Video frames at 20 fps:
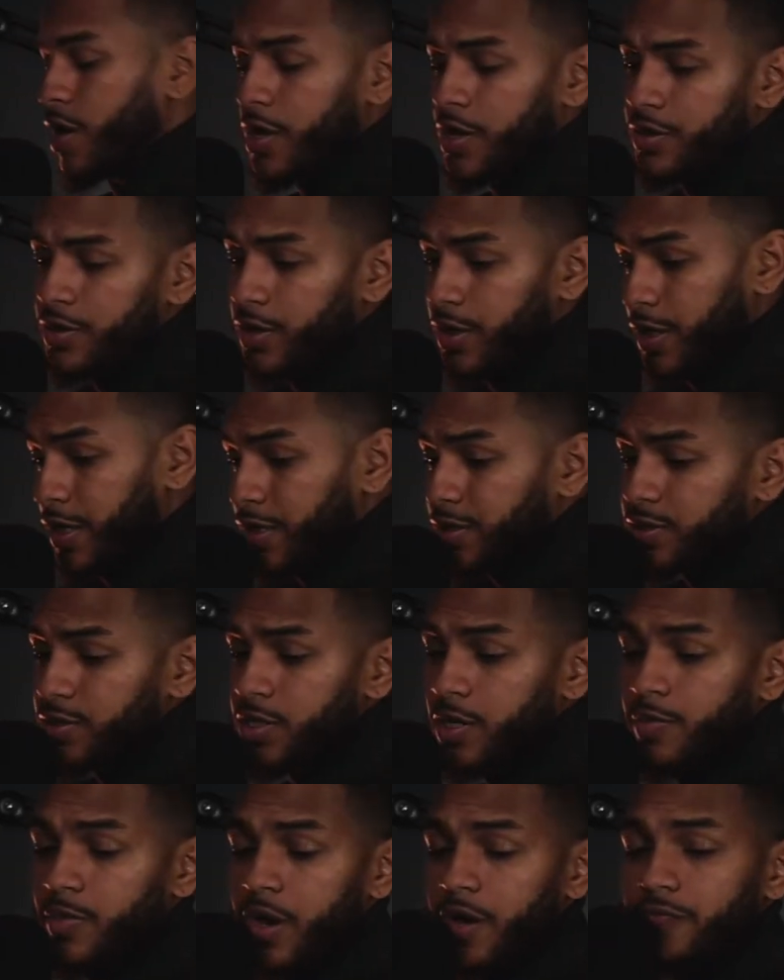The next
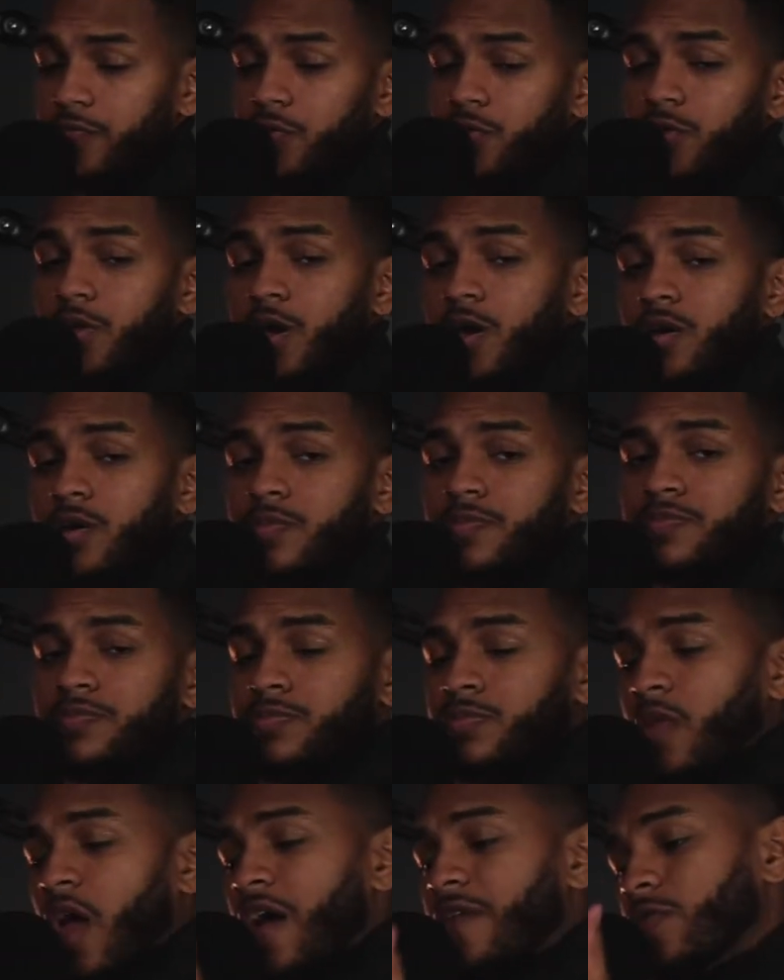step after that,
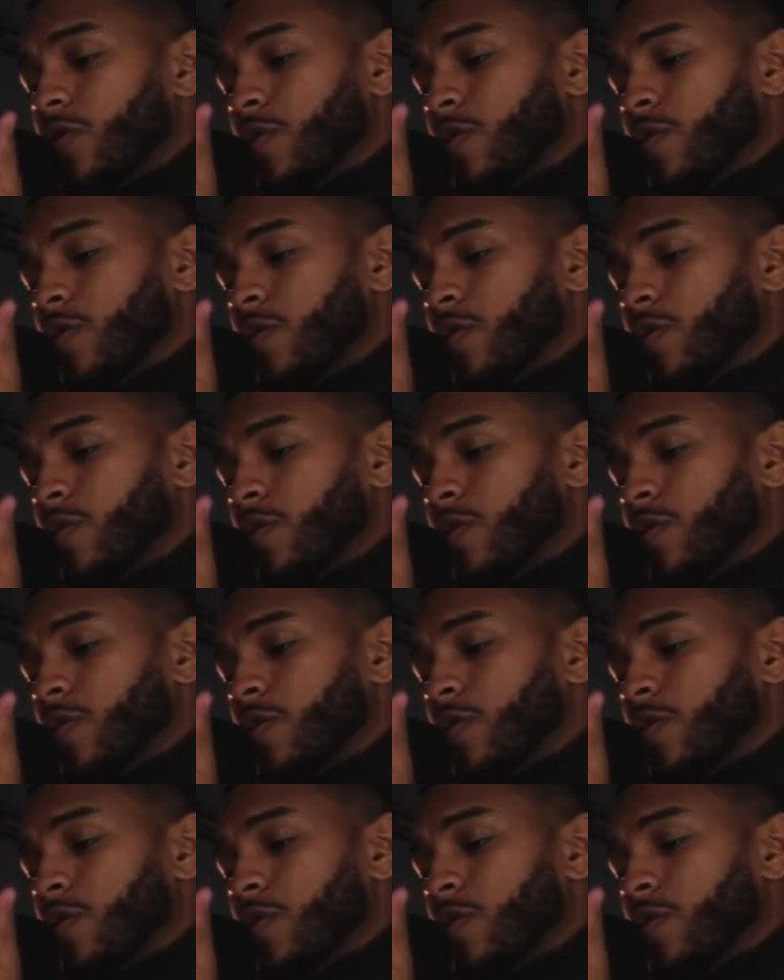after